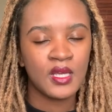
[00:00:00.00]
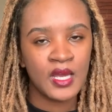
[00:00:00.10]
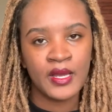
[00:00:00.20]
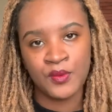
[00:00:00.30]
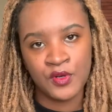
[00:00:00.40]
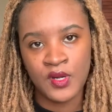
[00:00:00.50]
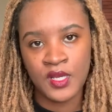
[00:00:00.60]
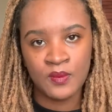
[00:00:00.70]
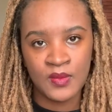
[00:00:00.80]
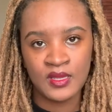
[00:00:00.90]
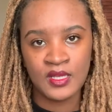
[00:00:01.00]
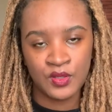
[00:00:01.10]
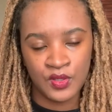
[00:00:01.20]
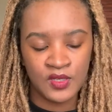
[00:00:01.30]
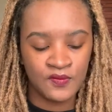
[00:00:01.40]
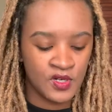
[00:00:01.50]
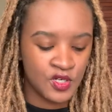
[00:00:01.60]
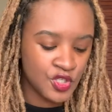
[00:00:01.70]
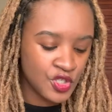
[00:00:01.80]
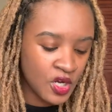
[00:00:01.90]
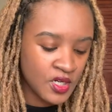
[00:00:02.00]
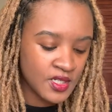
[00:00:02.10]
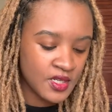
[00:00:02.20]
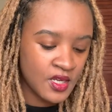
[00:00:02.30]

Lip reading: I would recommend that you give it a shot.